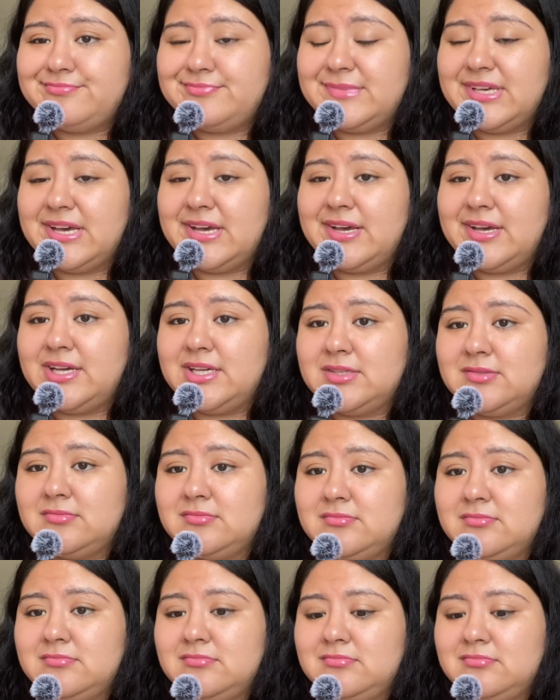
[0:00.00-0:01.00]
that
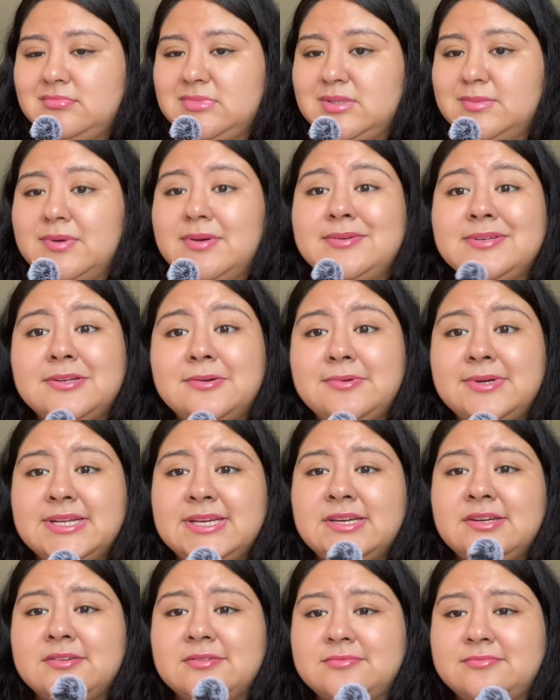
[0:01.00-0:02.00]
you probably don't want
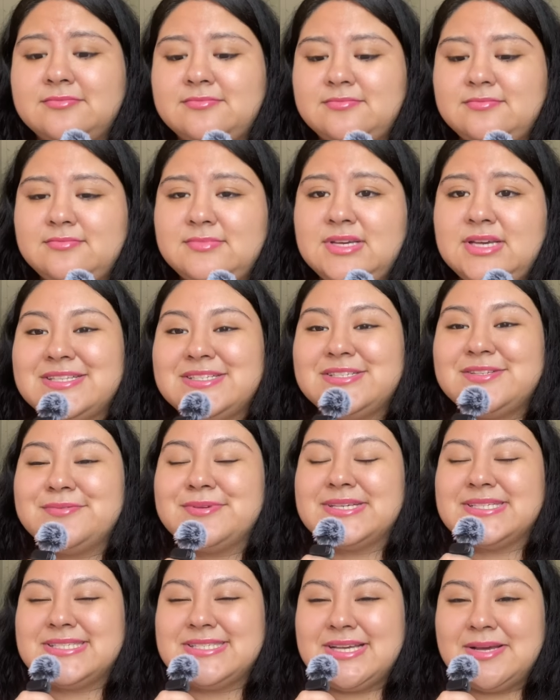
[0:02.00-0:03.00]
to hear. It's
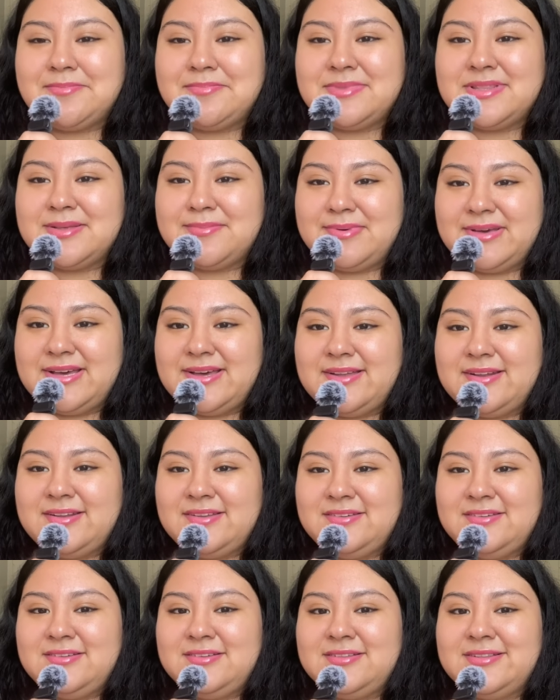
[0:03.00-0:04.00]
to accept the bad
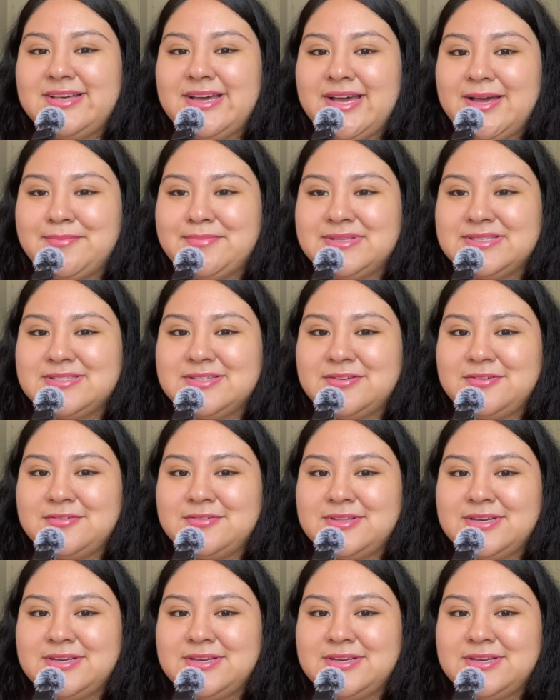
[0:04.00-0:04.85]
that happens in your